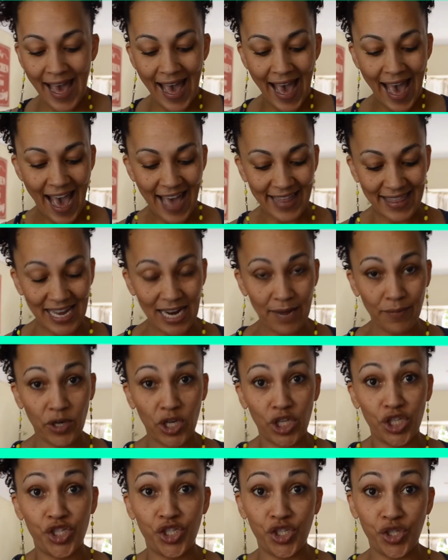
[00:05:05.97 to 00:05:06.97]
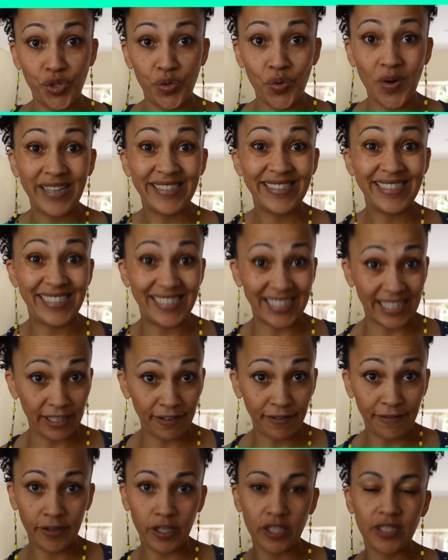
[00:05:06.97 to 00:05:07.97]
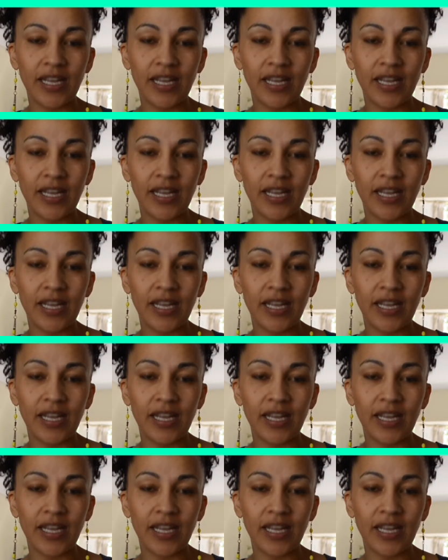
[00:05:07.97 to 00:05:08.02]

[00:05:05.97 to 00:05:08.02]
and then I'm going to do dinner first.